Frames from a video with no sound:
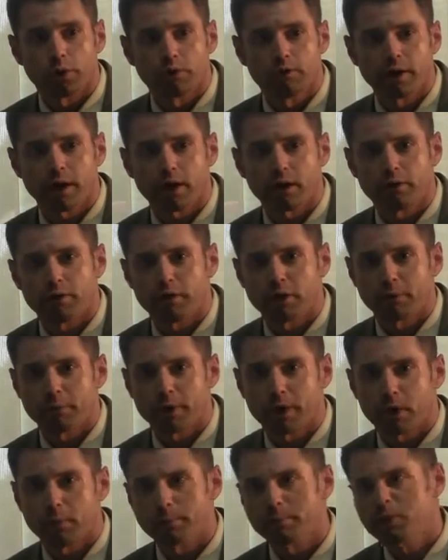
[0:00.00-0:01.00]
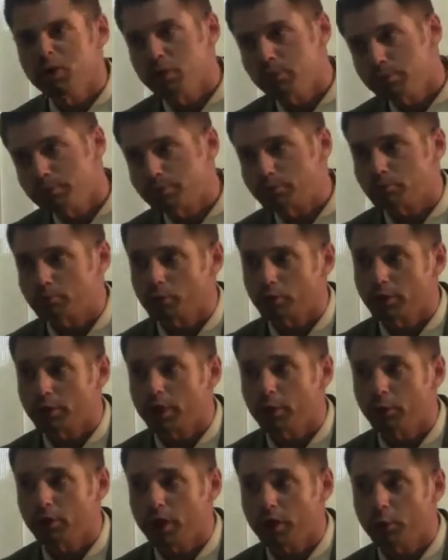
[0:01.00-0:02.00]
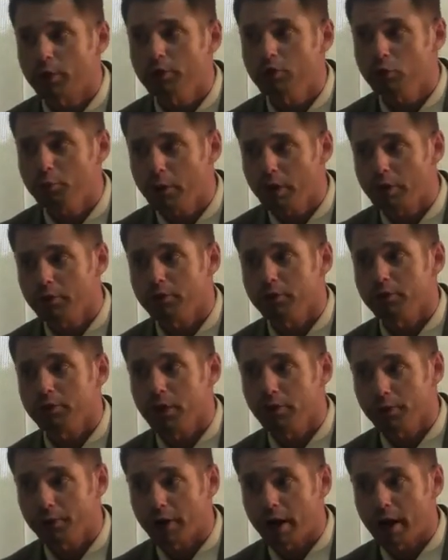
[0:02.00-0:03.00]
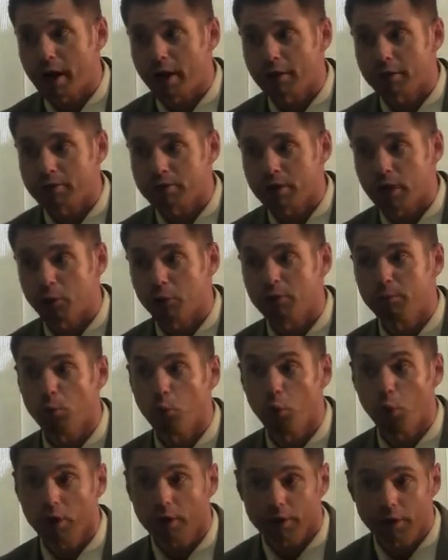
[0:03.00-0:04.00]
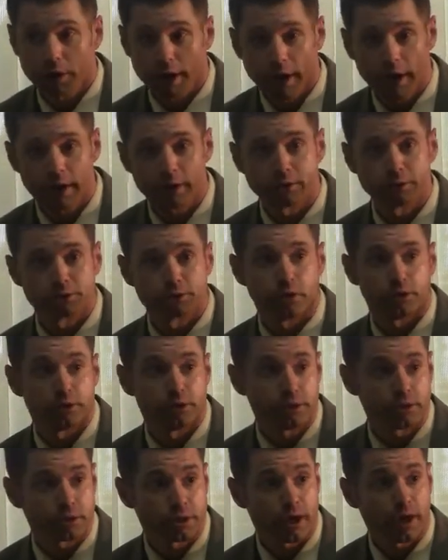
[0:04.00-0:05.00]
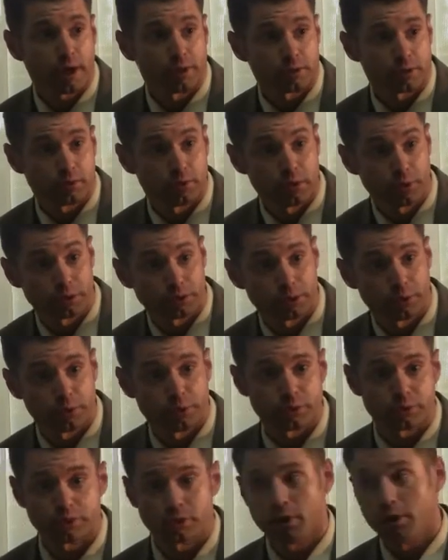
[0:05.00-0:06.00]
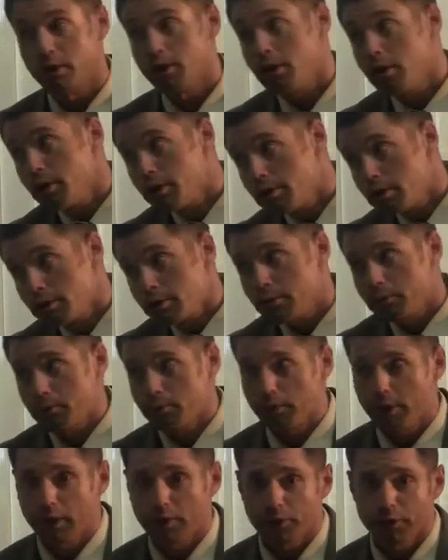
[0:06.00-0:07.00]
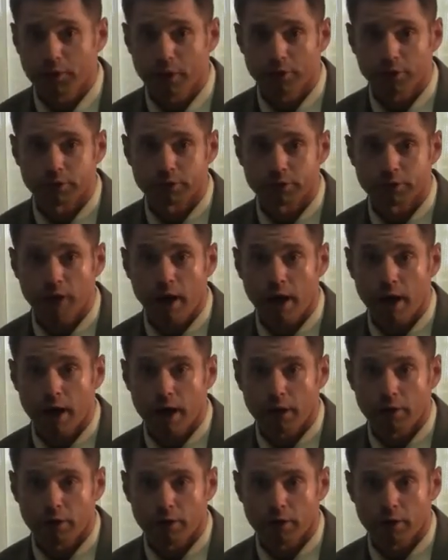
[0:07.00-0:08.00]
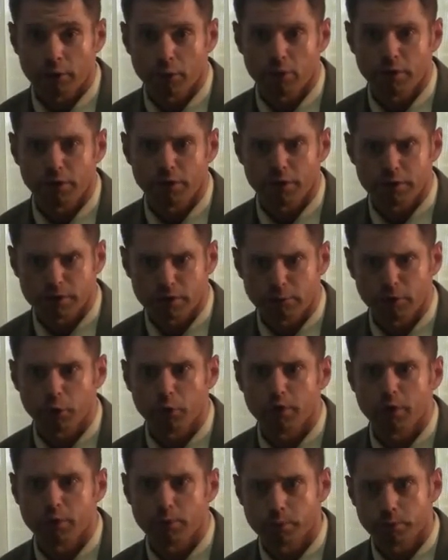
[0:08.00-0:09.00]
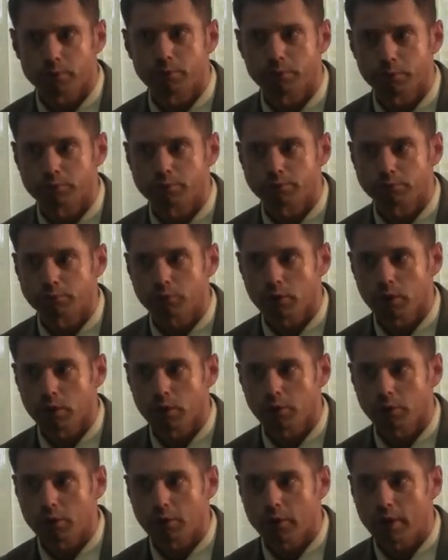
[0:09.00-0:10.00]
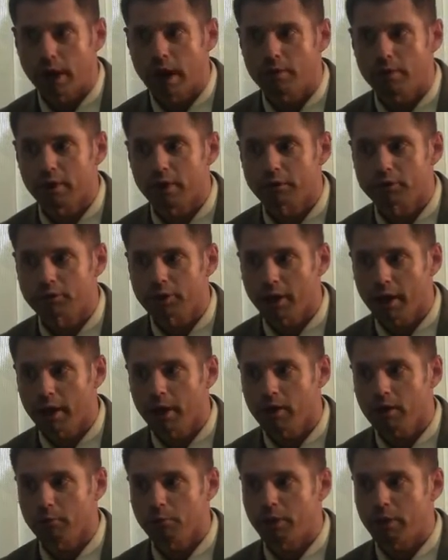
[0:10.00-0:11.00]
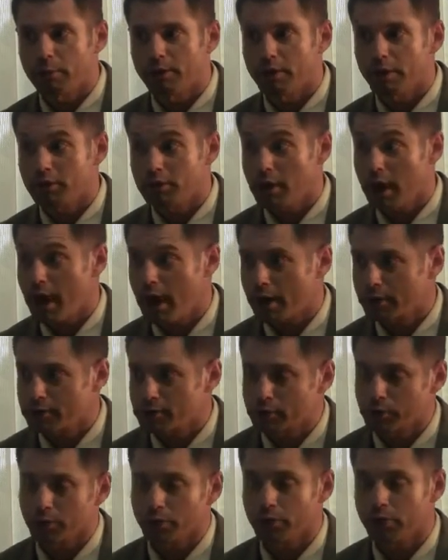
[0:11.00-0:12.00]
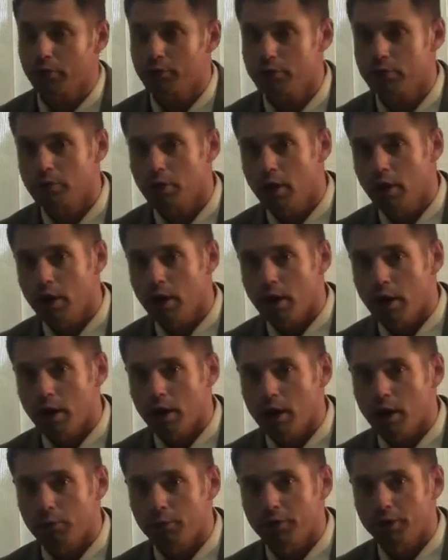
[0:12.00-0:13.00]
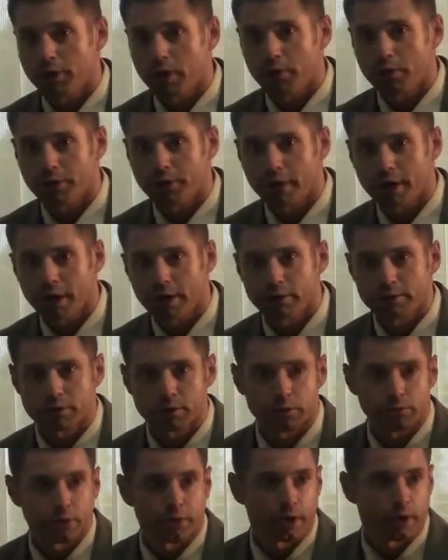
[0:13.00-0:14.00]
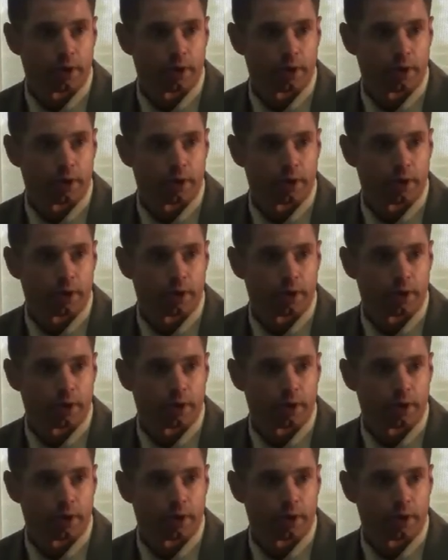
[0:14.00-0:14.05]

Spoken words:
you've got to think about, can we do better than the other guys? Are we more engaged on these kinds of issues than the other side? And do we think there's something we could, have our say and maybe get taxes reduced, get other kinds of